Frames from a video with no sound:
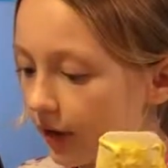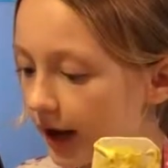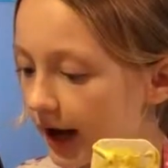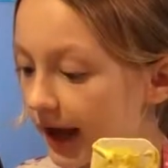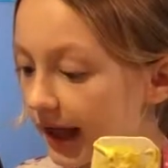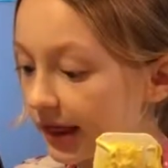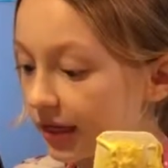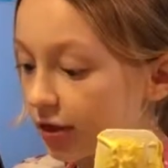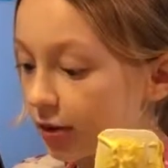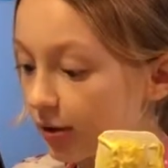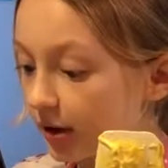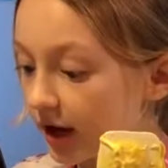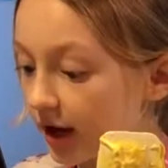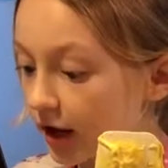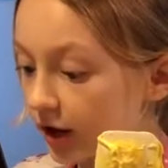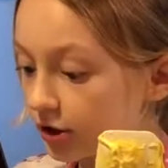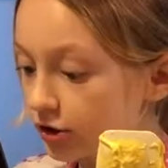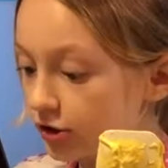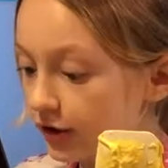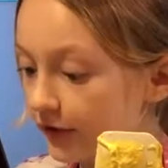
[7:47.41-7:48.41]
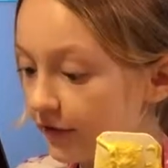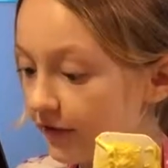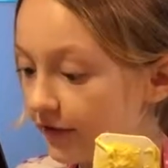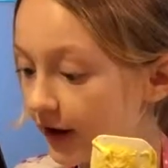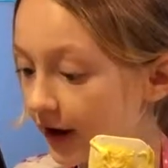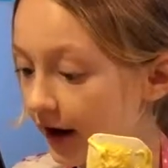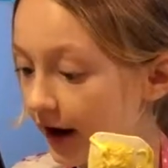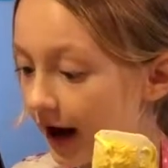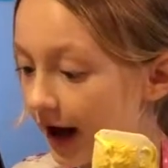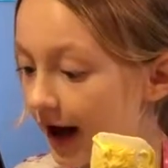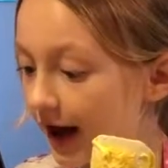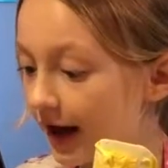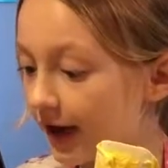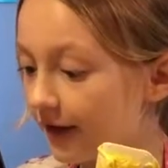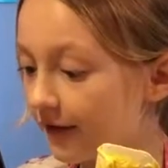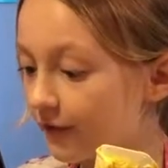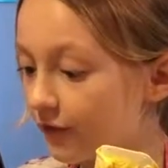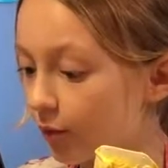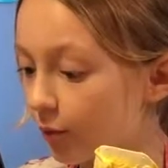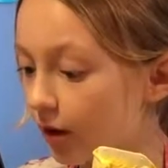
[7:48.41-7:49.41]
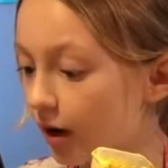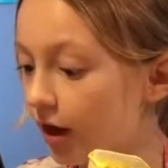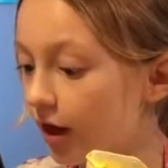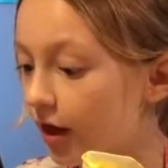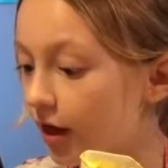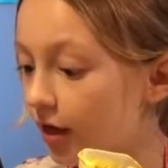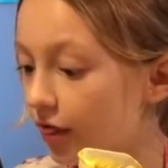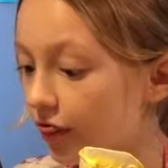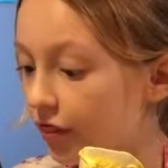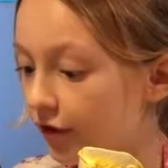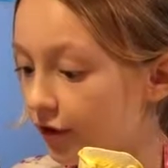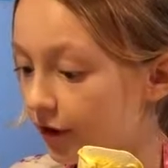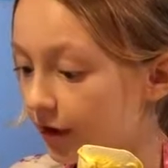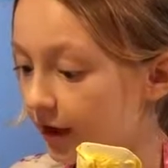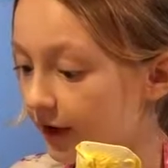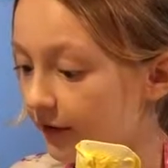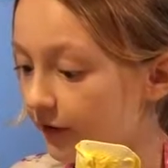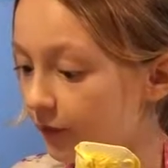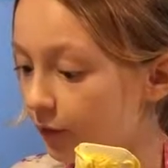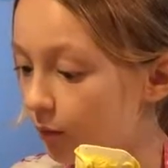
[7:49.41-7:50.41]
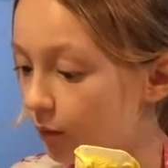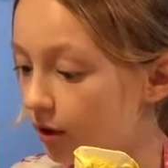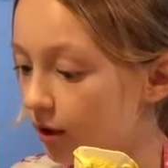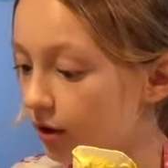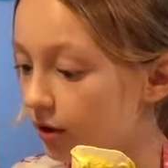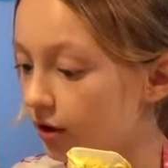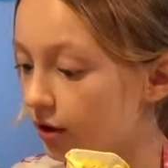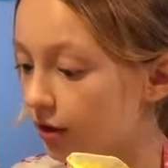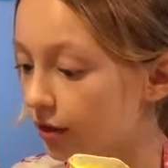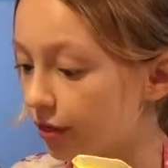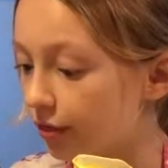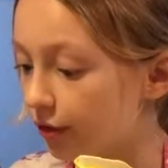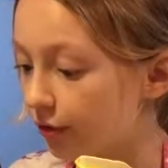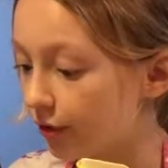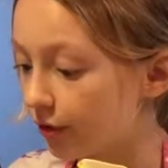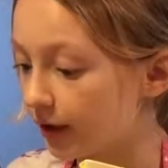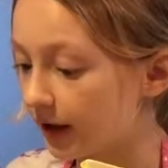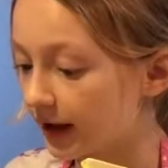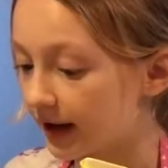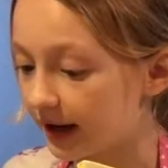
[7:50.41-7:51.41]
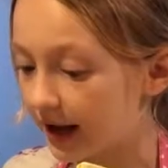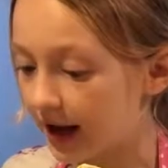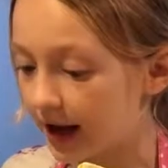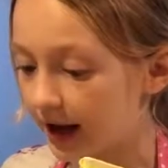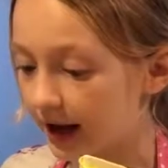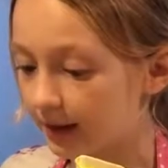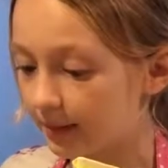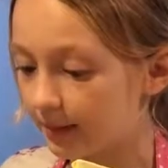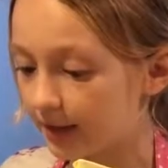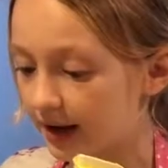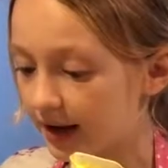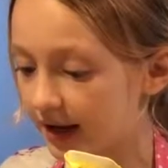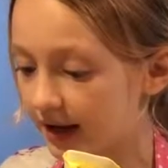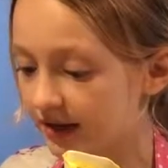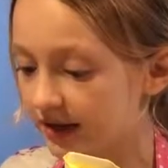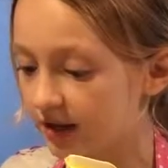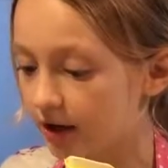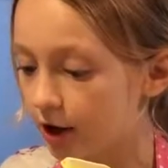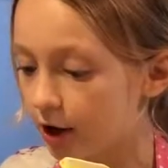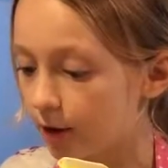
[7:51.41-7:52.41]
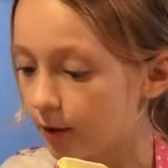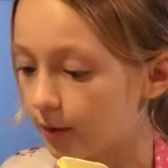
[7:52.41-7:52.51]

at 300 Fahrenheit for 34 to 39 minutes.